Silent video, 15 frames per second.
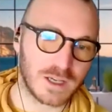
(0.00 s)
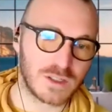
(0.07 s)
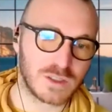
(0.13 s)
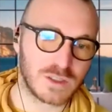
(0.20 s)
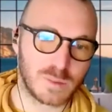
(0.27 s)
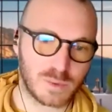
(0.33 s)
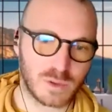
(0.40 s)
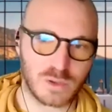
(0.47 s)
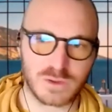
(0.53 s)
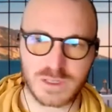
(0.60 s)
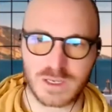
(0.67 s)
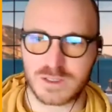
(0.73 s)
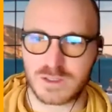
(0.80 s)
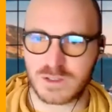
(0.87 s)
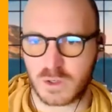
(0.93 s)
actually
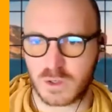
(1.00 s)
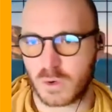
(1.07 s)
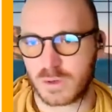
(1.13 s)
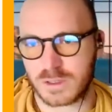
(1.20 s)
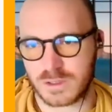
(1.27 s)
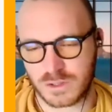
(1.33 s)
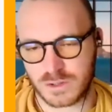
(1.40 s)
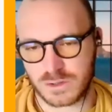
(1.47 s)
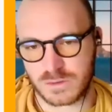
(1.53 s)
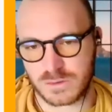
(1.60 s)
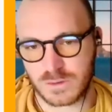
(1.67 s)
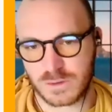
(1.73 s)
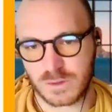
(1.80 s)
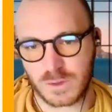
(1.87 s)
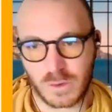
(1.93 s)
processed according
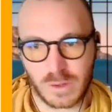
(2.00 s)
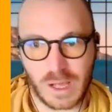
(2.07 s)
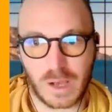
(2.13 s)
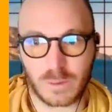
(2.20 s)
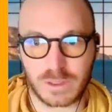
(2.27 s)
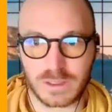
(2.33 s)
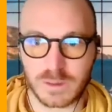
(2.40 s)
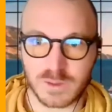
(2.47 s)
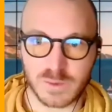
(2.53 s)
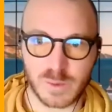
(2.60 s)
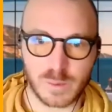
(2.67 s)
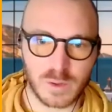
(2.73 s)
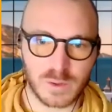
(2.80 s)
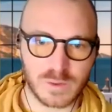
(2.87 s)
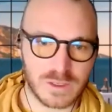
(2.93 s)
to how we need them to
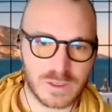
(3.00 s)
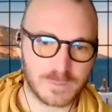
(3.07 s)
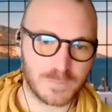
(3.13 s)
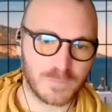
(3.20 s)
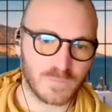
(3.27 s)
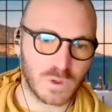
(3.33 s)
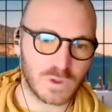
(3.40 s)
be processed.